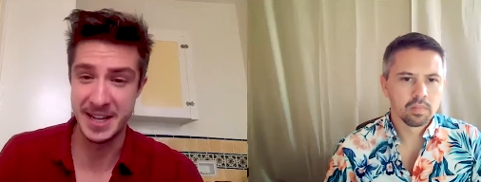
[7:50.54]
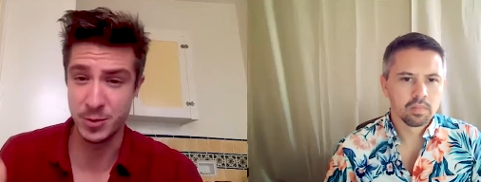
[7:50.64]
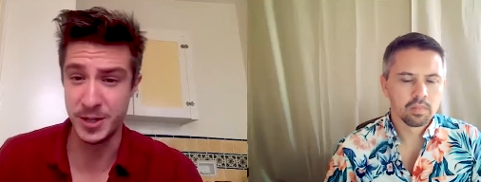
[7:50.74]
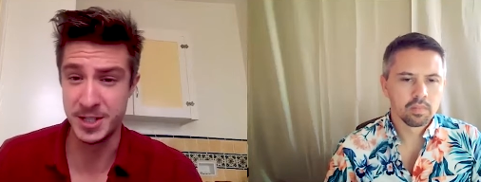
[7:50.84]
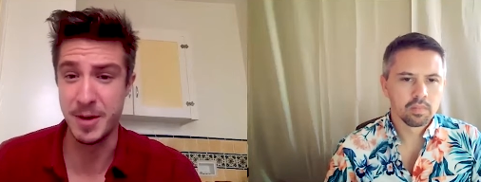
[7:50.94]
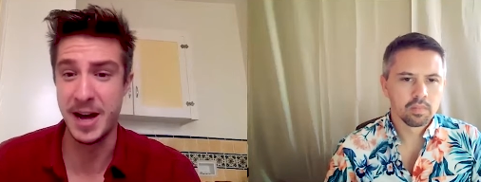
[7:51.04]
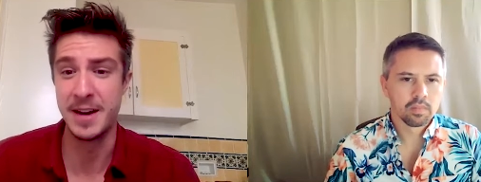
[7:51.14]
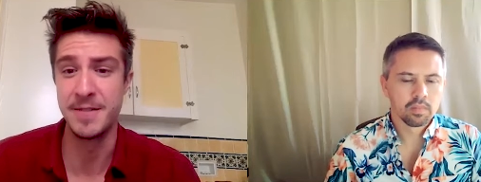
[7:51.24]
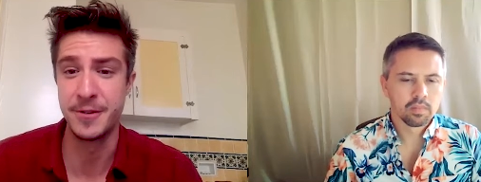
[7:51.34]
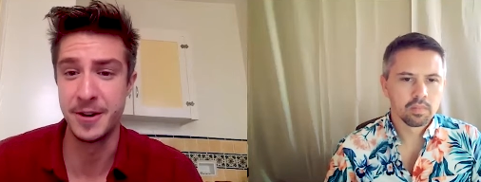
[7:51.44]
Speaker 1: sweet spot
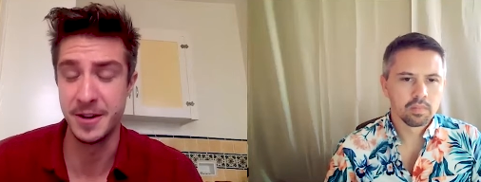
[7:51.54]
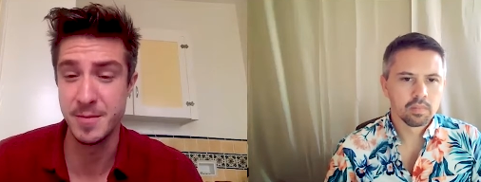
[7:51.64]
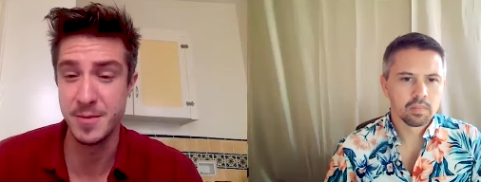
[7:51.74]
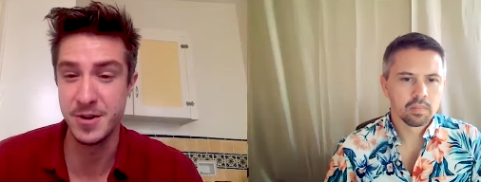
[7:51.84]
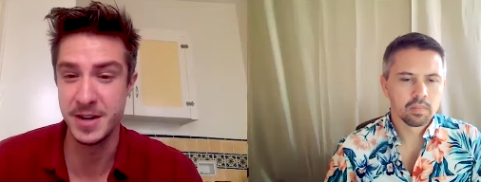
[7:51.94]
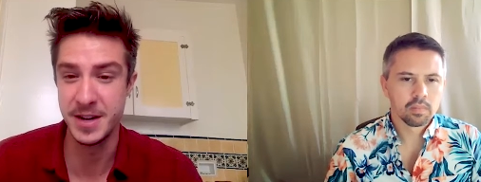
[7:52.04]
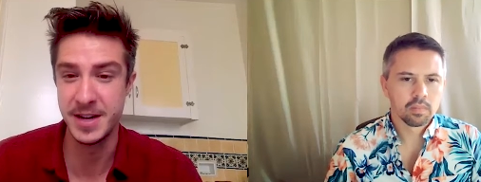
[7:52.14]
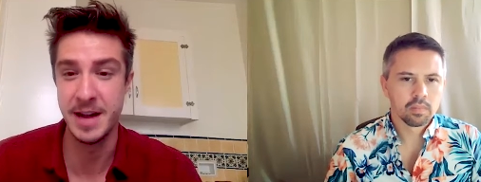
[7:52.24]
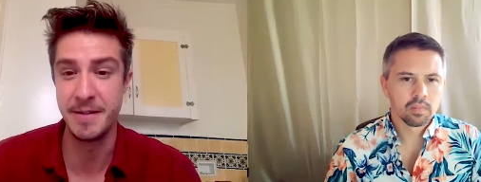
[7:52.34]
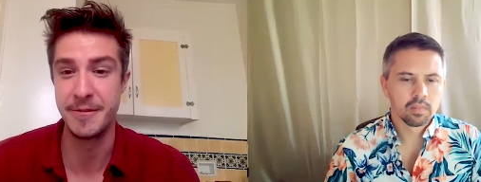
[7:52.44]
for the
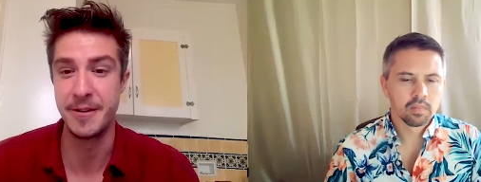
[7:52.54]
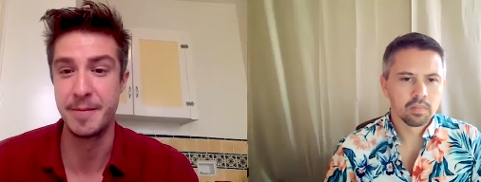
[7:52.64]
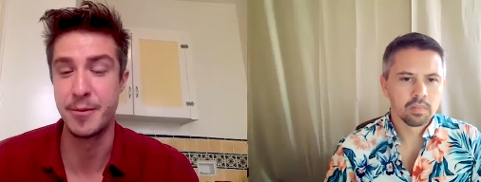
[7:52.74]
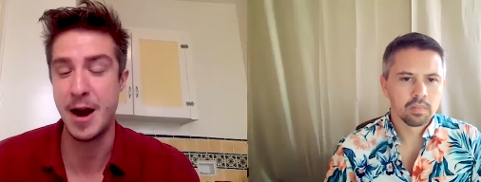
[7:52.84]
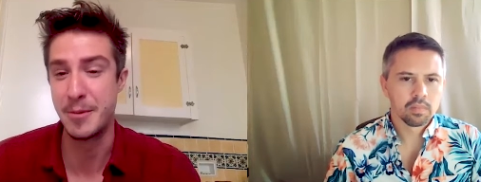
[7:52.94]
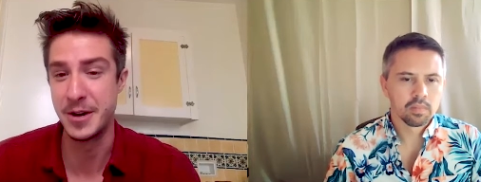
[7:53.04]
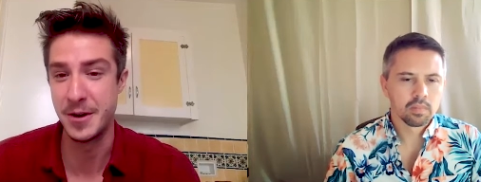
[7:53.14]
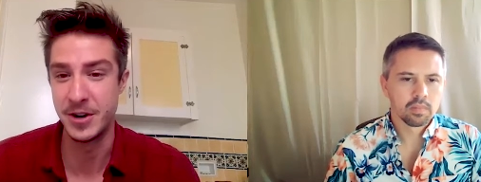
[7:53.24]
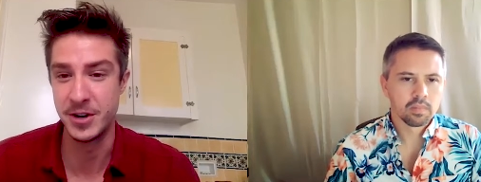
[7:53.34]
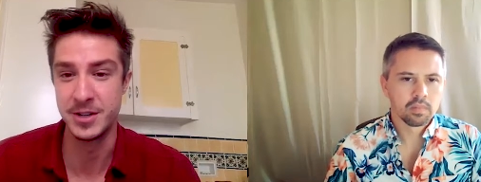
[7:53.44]
community and for property
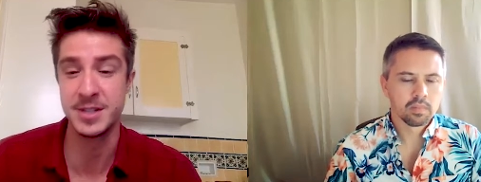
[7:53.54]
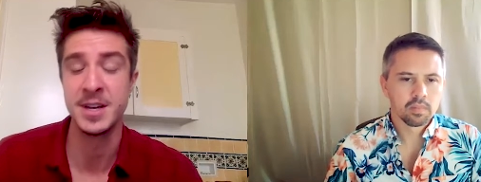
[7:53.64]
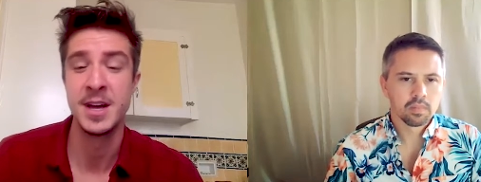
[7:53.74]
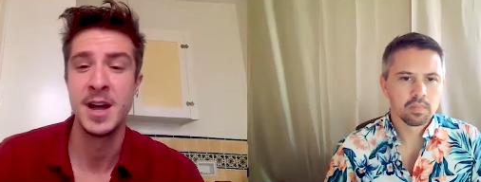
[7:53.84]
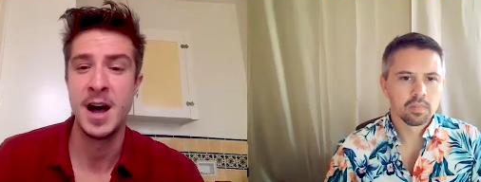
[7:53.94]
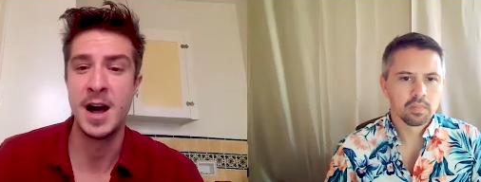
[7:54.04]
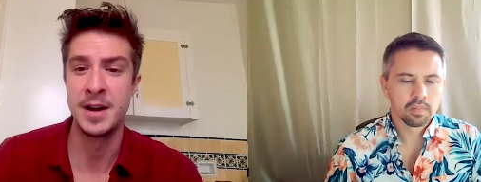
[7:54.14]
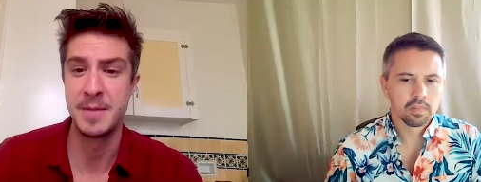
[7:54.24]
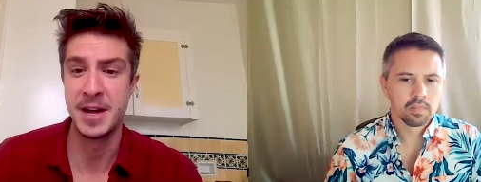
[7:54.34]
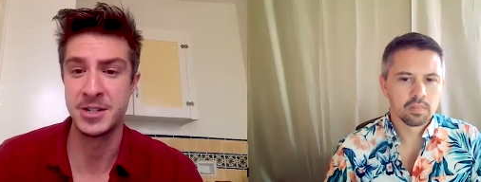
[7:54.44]
owners
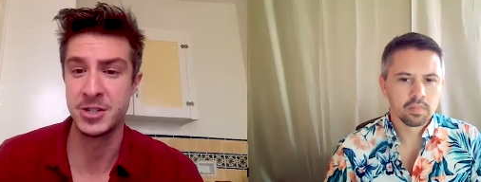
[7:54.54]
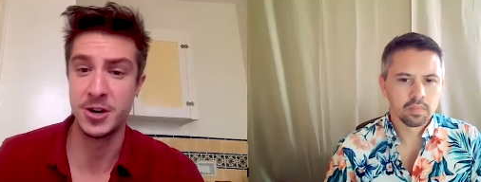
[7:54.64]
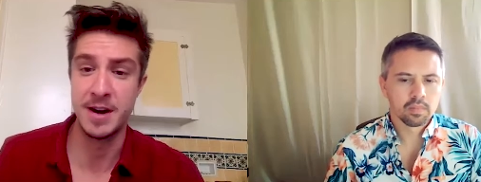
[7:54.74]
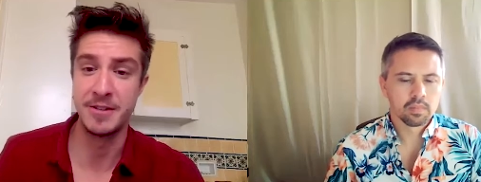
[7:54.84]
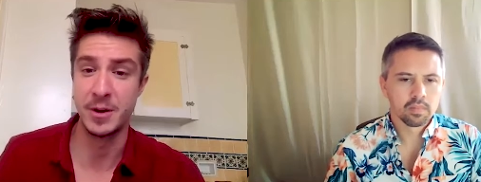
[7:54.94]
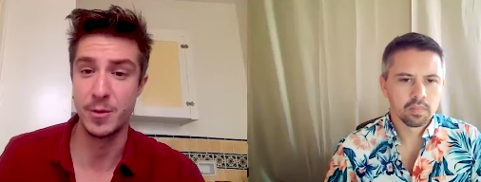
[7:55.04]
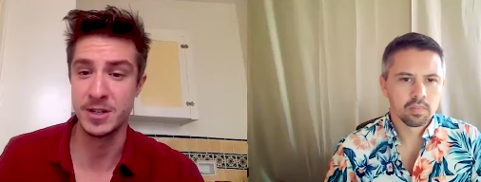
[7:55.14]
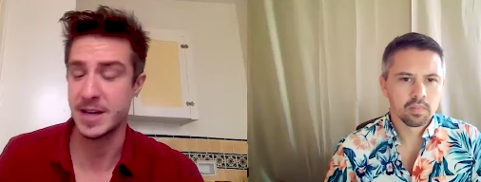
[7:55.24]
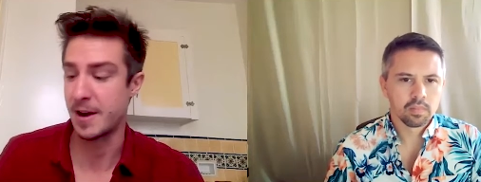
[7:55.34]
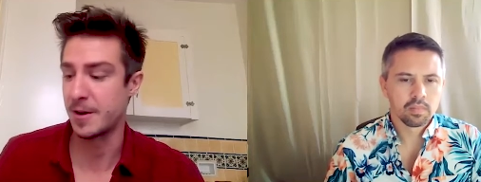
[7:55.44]
to make sure everything
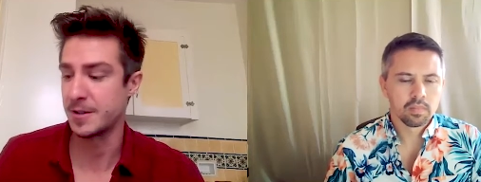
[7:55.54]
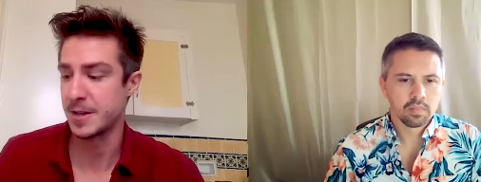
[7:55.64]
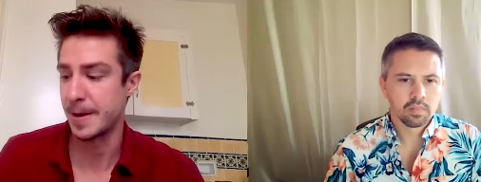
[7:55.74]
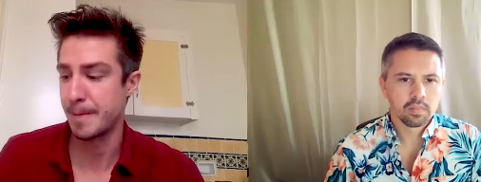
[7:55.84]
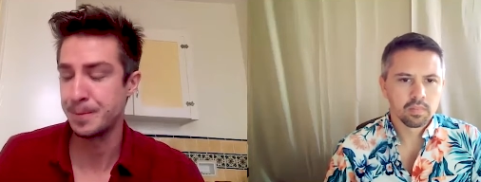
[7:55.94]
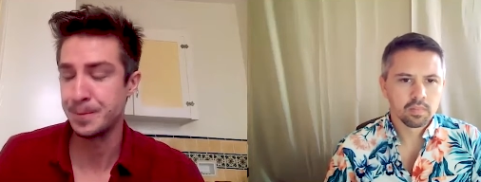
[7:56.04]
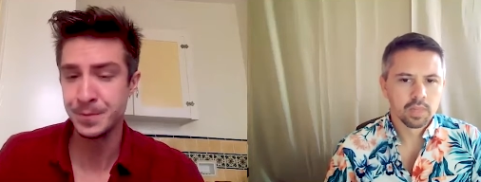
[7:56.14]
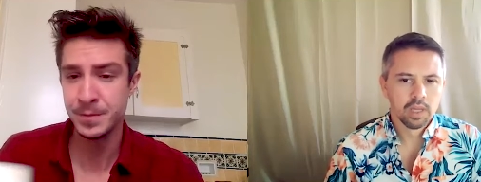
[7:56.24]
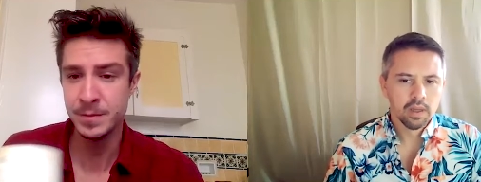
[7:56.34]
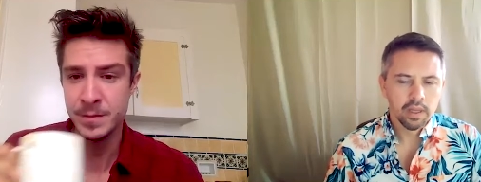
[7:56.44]
works out. So,
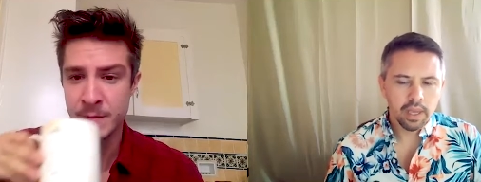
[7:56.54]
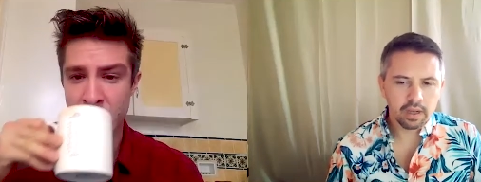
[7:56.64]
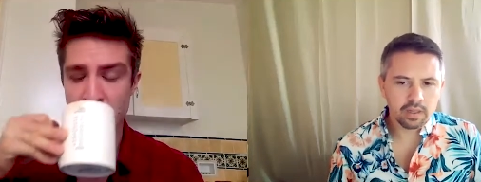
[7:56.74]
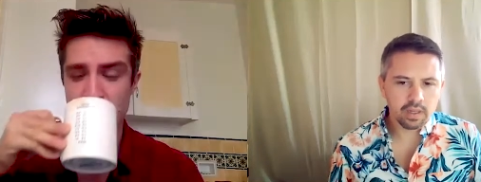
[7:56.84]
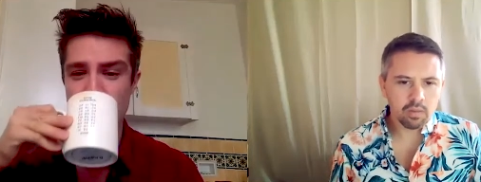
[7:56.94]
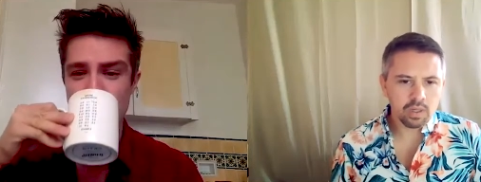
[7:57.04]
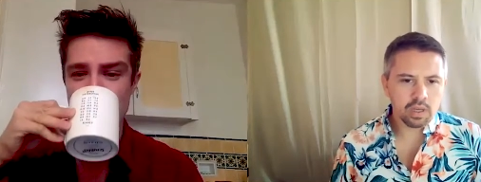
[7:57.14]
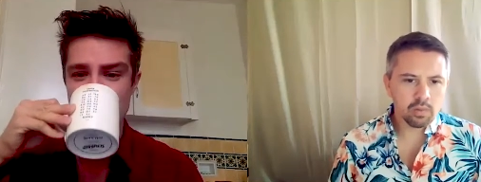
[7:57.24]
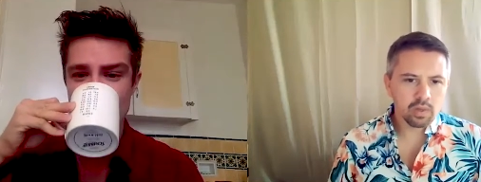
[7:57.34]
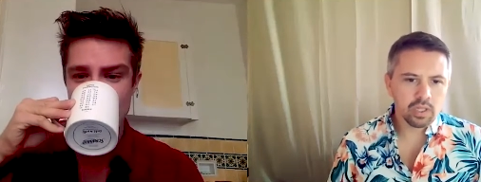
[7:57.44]
Speaker 2: yeah, because I
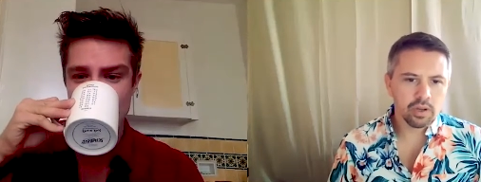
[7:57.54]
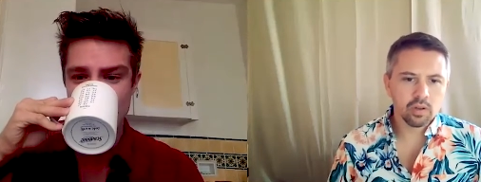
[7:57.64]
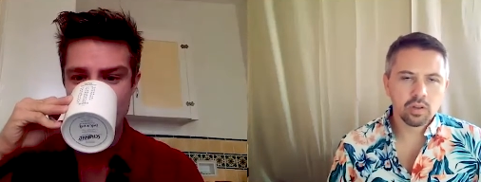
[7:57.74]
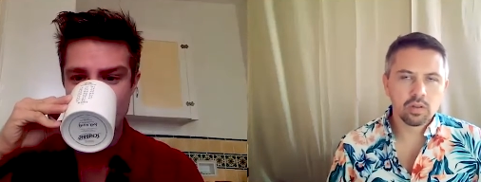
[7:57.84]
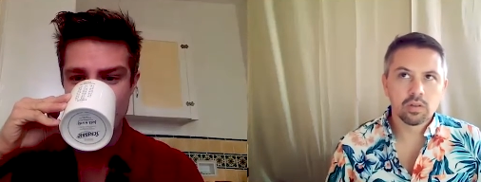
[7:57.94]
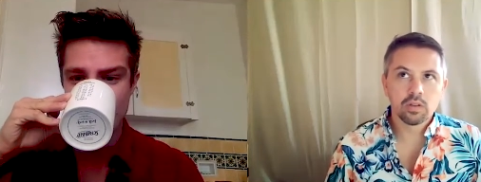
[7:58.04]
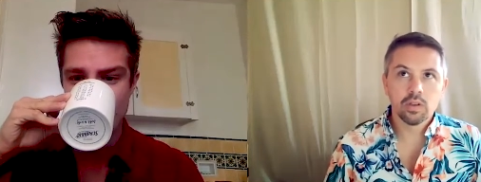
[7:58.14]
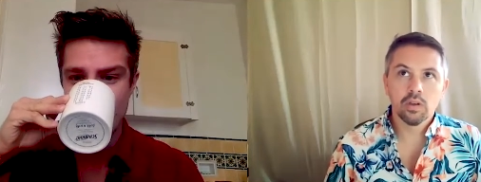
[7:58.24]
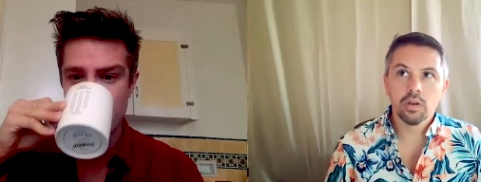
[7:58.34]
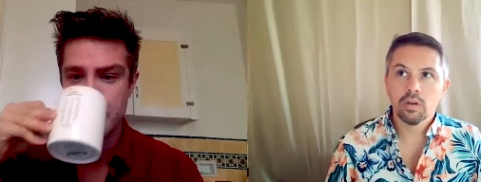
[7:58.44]
was turned on
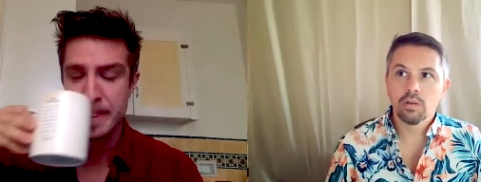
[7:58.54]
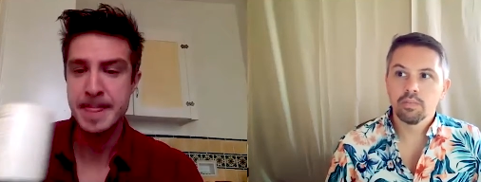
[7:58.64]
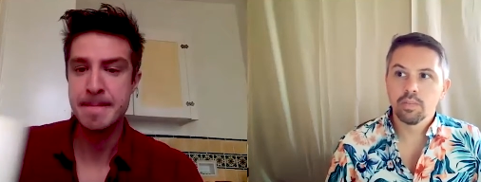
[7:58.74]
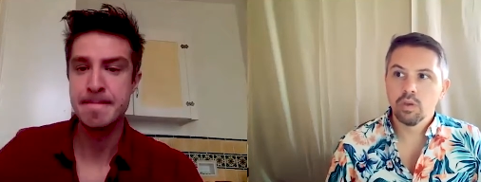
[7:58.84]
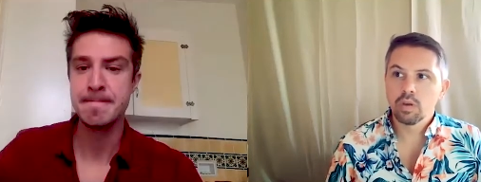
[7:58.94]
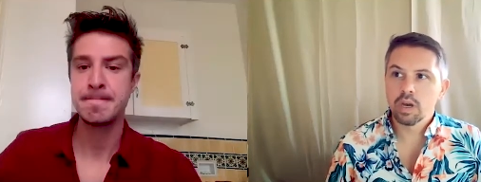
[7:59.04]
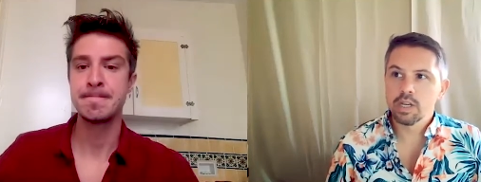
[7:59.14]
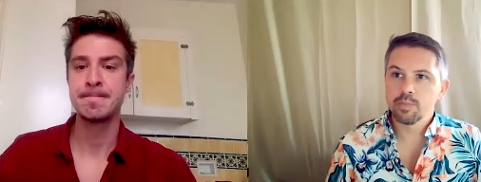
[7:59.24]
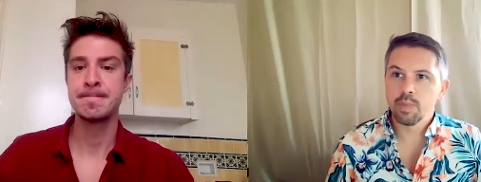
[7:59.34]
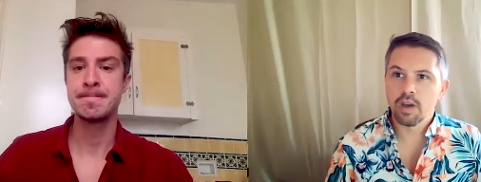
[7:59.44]
to you
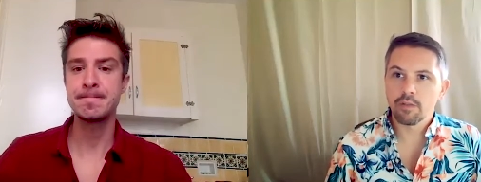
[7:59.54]
guys by a